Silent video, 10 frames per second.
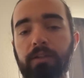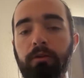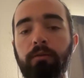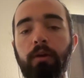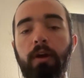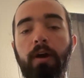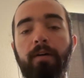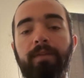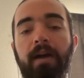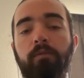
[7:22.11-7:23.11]
So
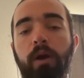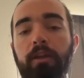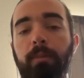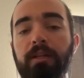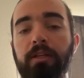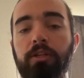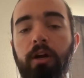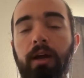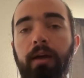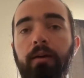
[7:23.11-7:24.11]
5 why, you basically
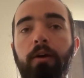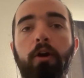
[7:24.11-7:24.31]
start at,